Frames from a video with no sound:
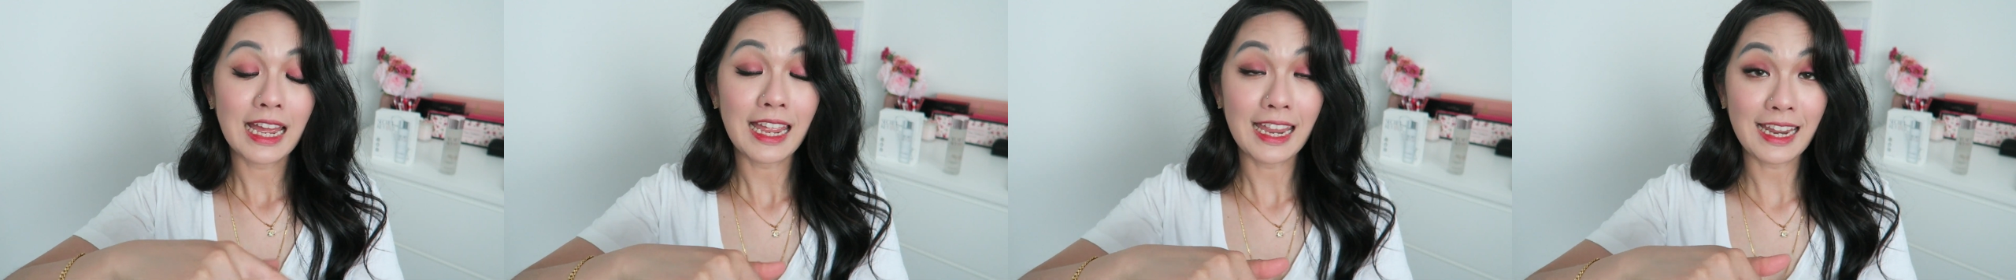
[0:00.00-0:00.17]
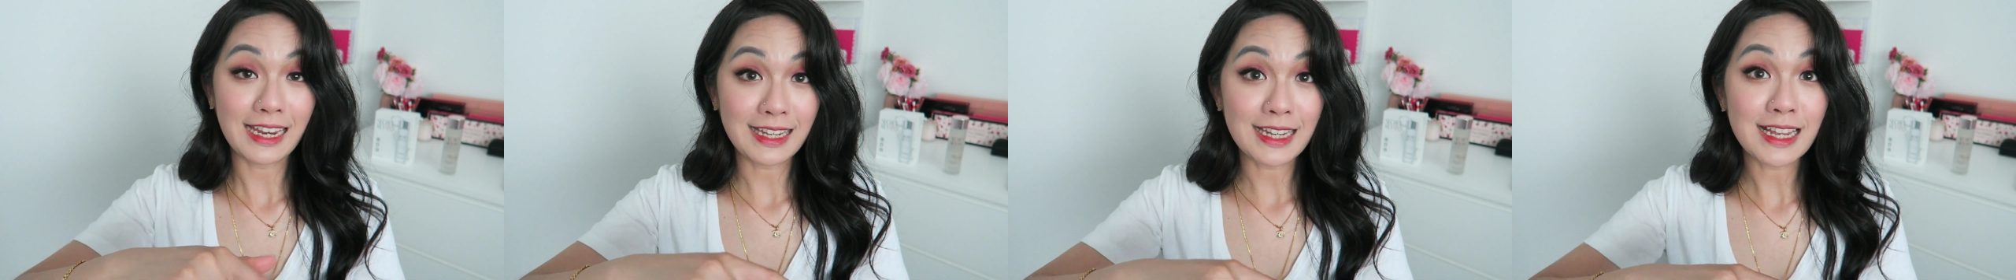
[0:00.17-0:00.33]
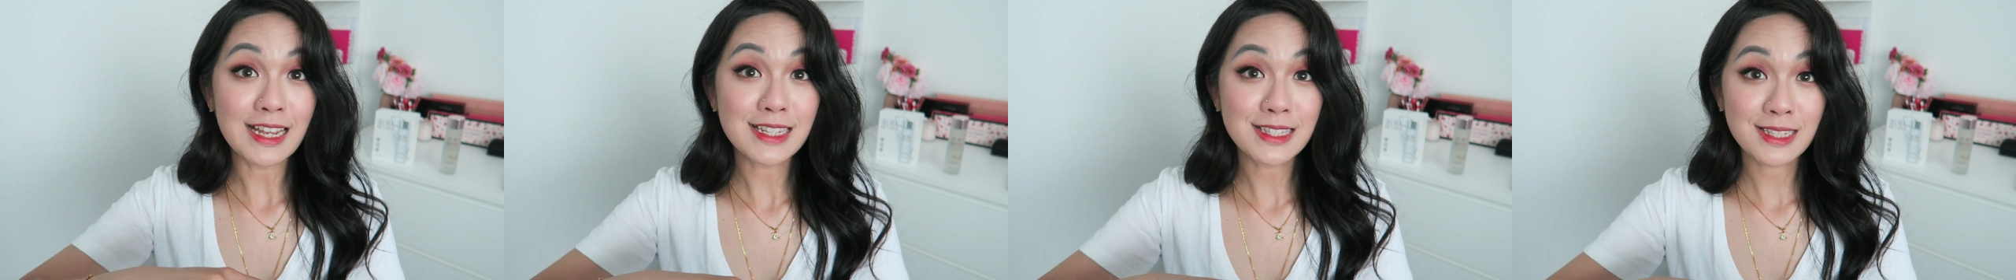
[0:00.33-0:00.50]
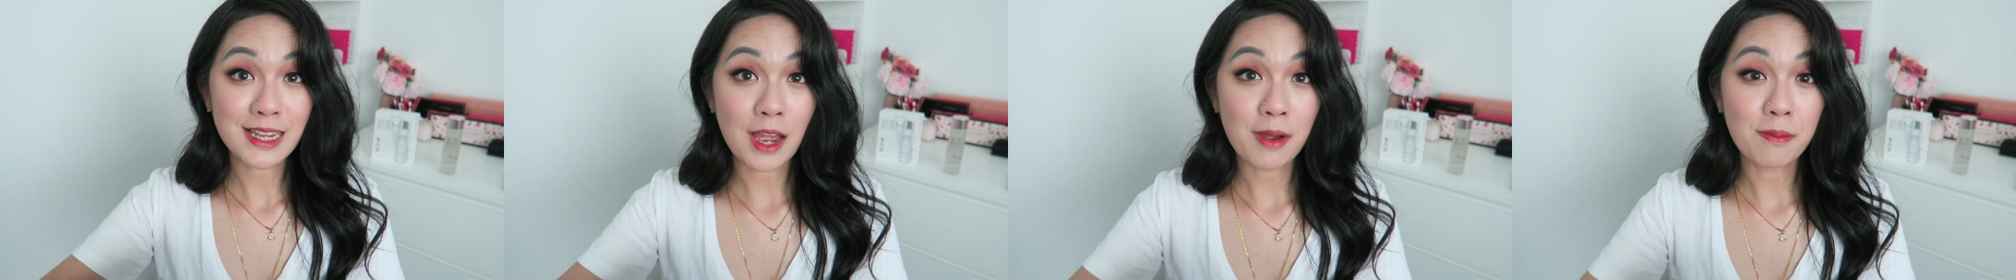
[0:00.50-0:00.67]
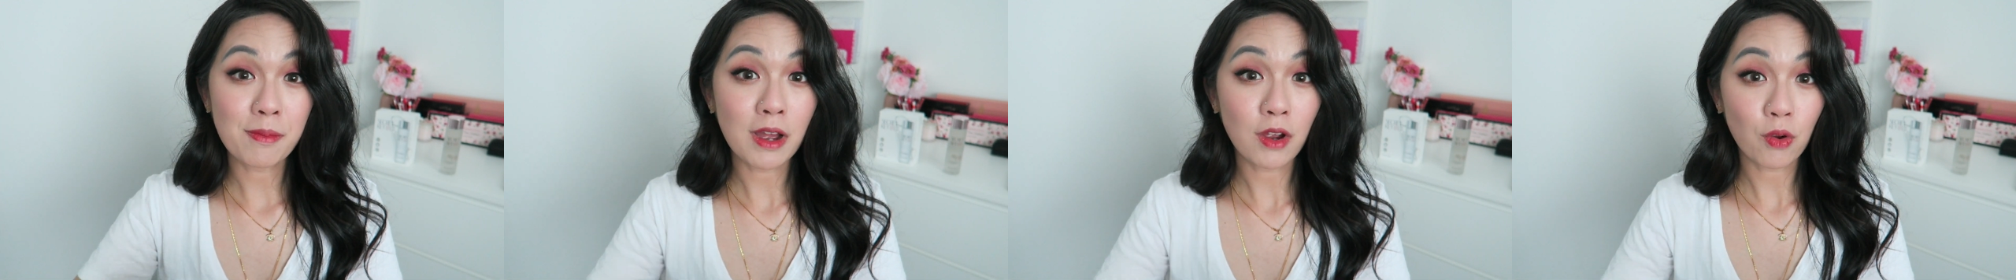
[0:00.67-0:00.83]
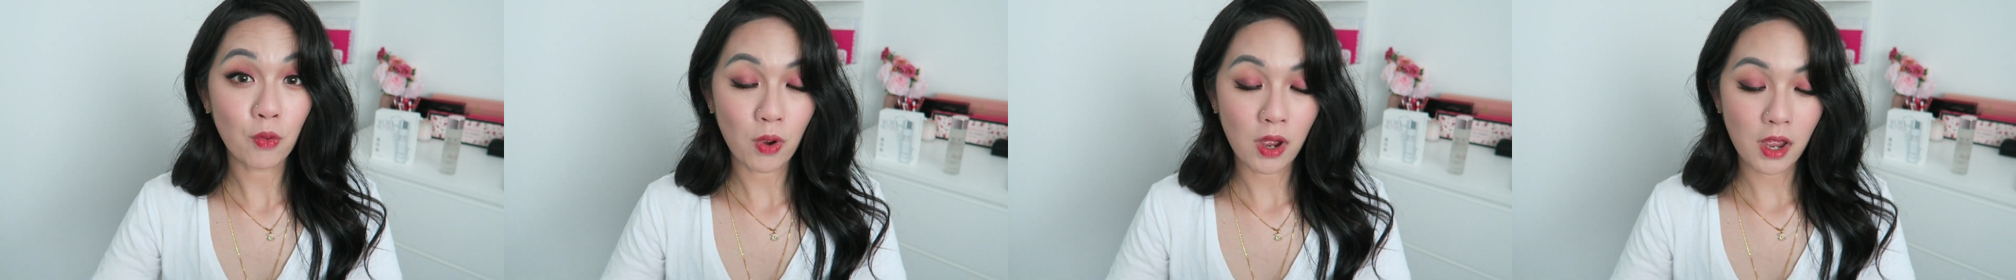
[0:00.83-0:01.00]
it does
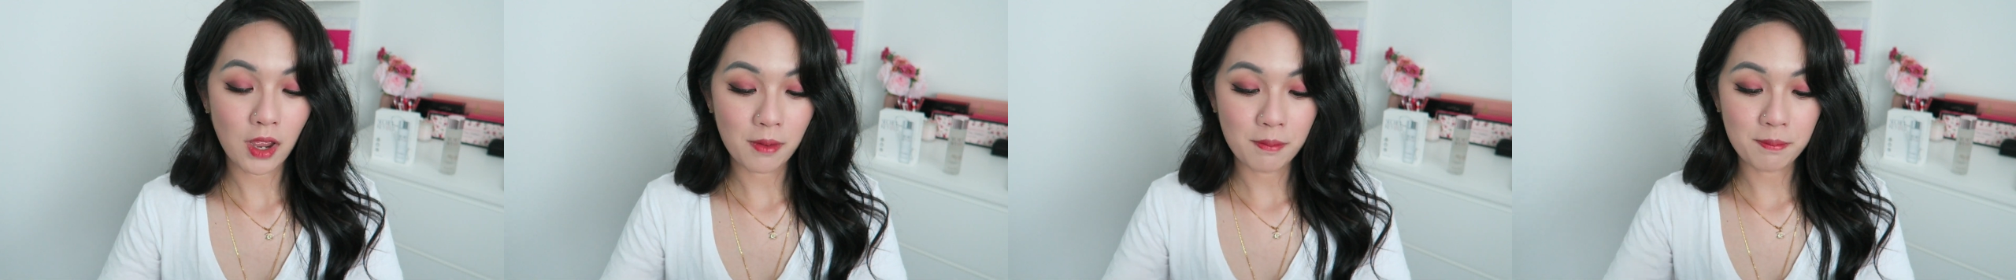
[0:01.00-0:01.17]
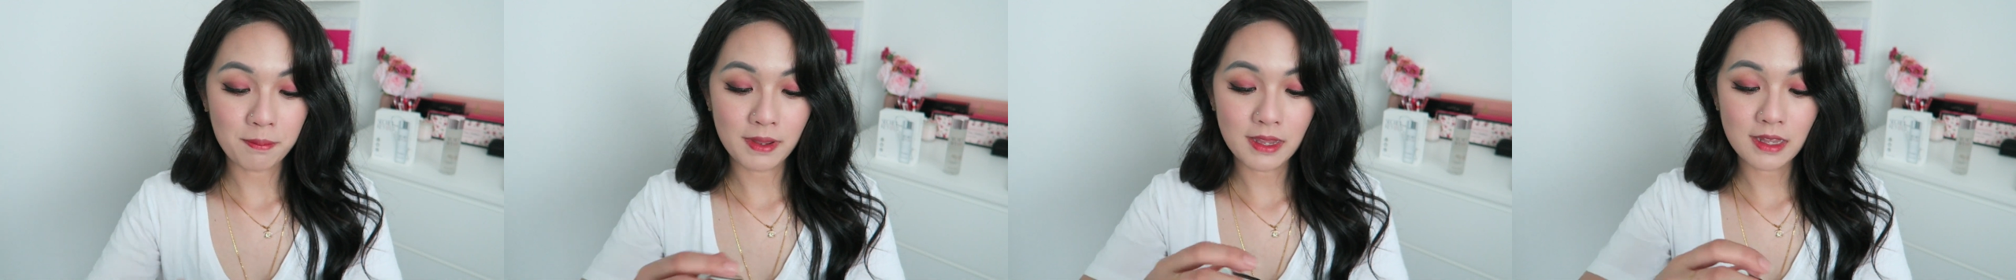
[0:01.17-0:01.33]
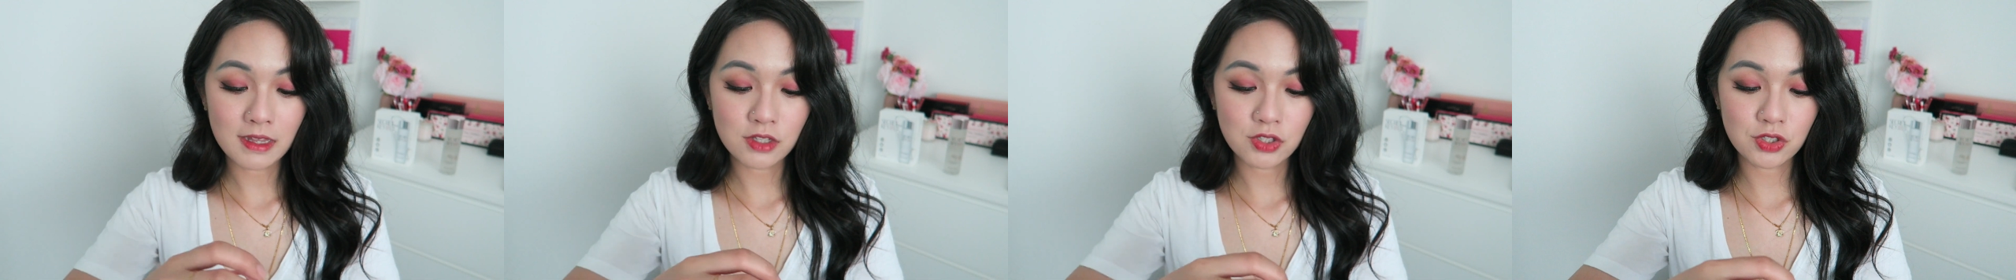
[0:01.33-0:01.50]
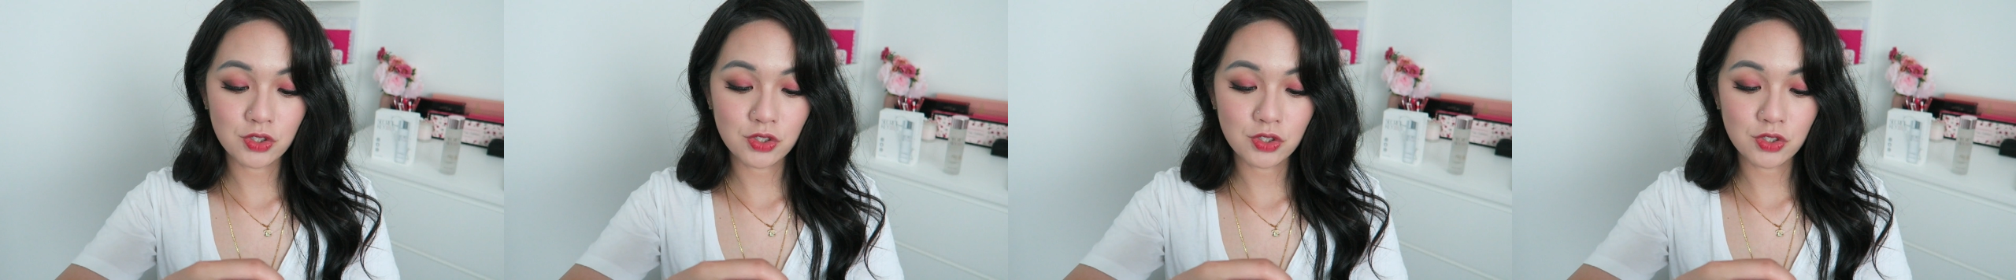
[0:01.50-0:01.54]
come out quite a bit,